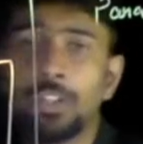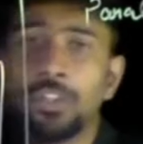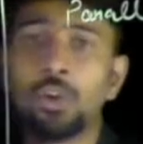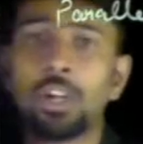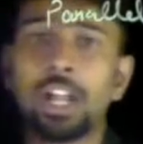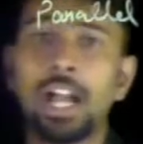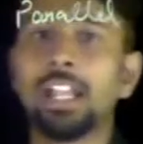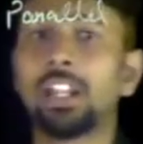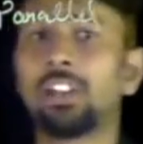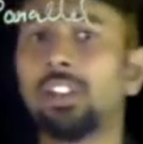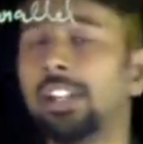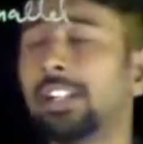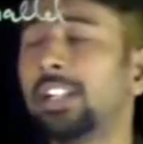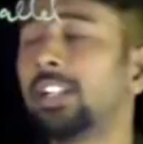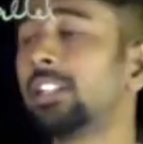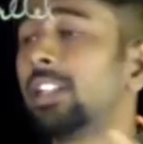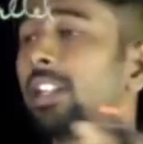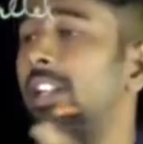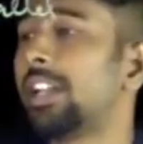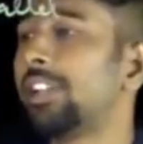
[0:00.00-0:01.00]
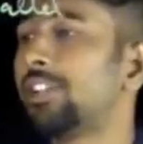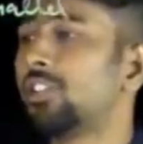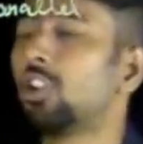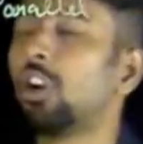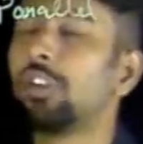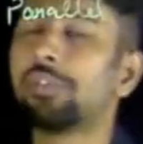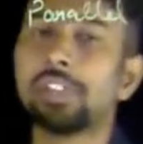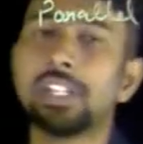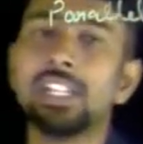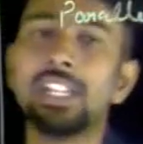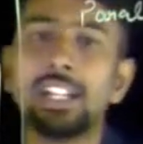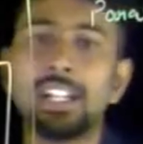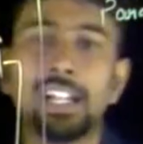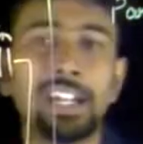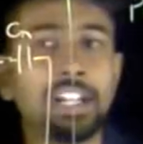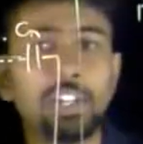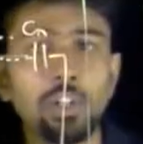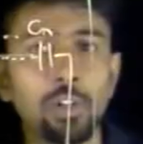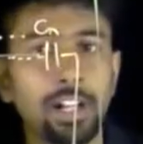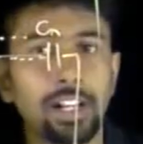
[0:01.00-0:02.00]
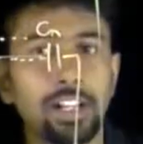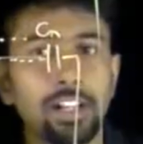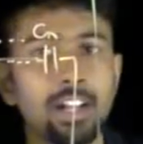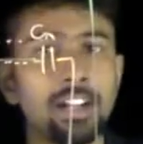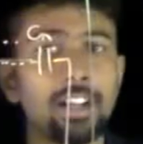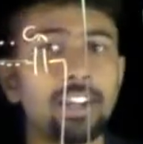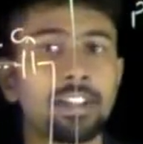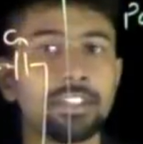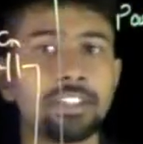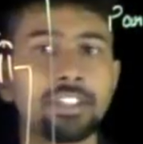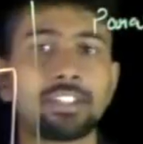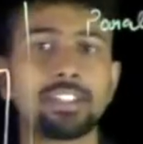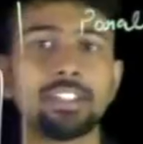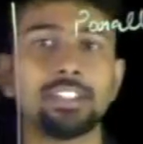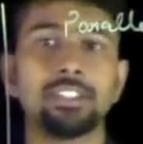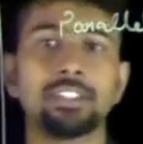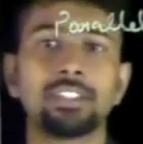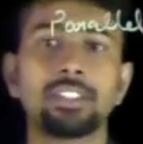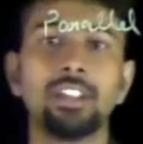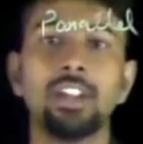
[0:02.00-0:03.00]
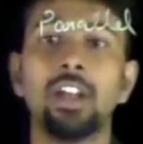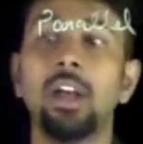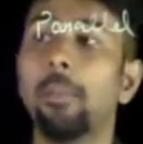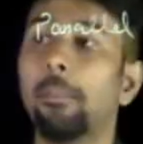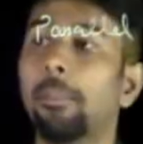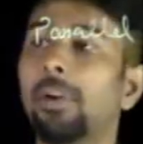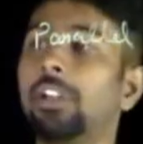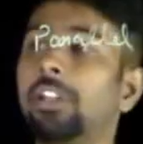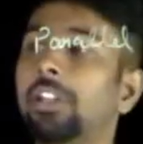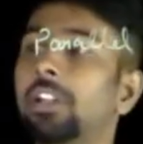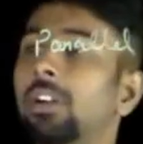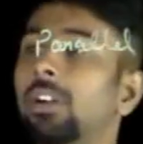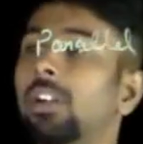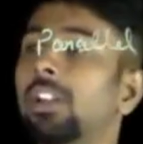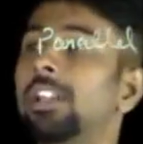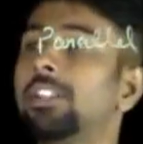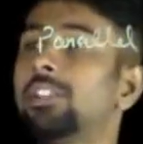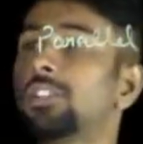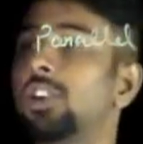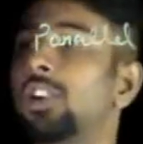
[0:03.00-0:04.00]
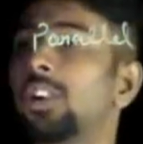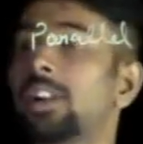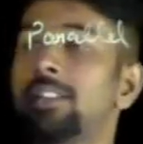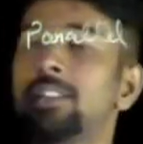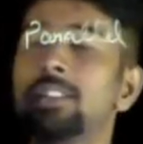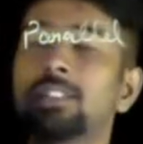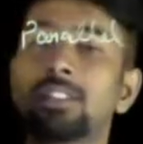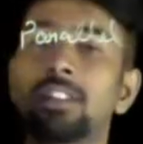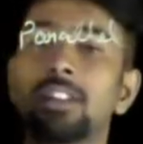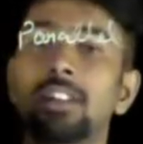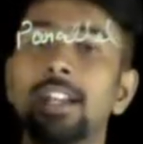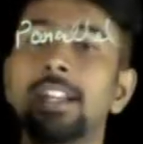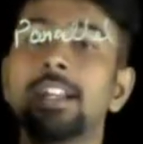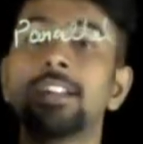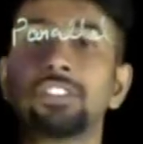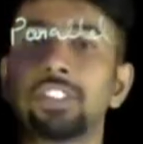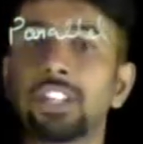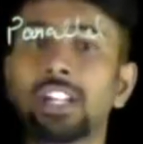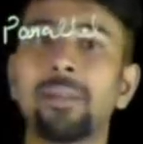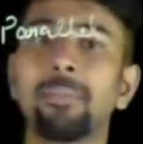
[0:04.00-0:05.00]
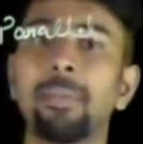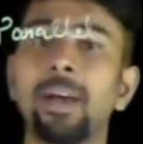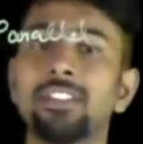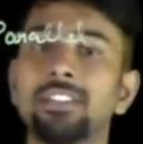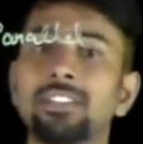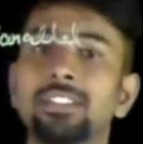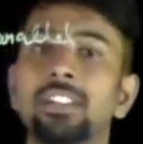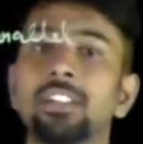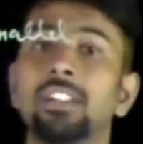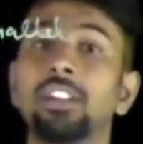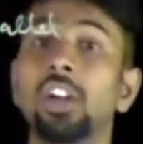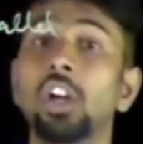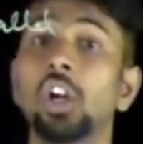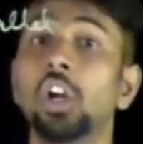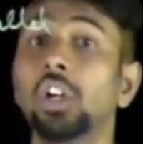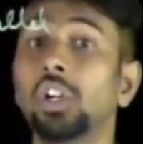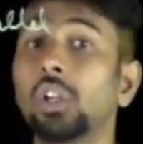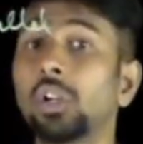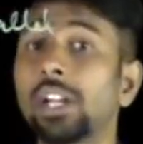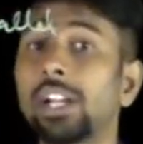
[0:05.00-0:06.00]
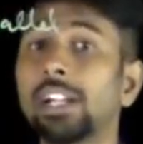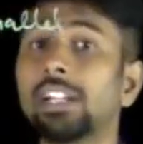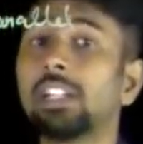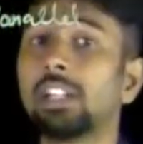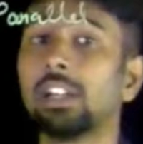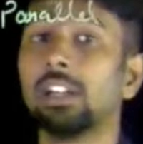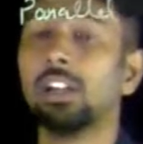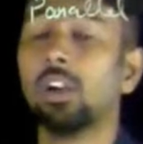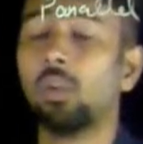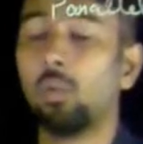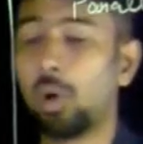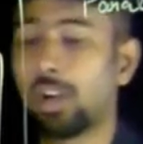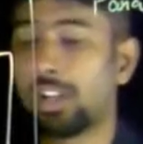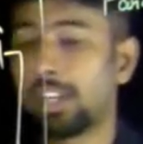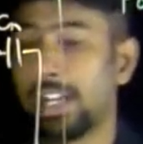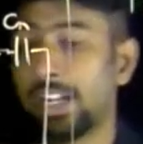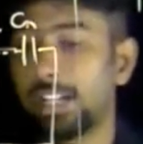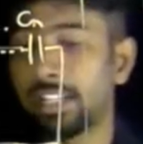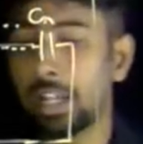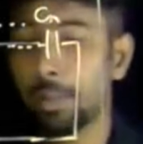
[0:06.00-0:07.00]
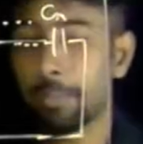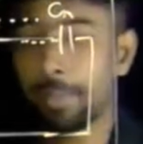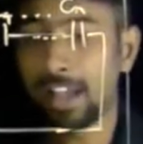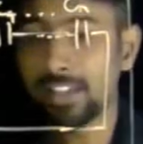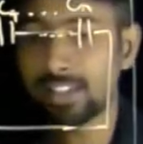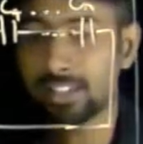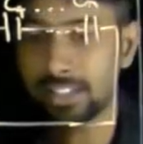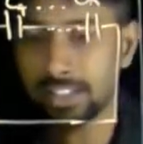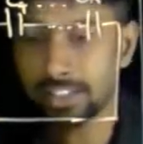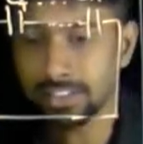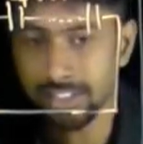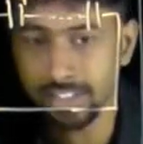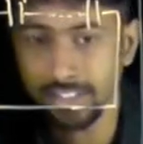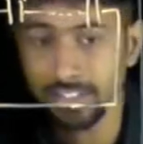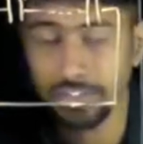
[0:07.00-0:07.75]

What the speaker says: you calculated the ratio of E and I to get net resistance, but here it's not resistor, right, it's a capacitor. To get what net capacitance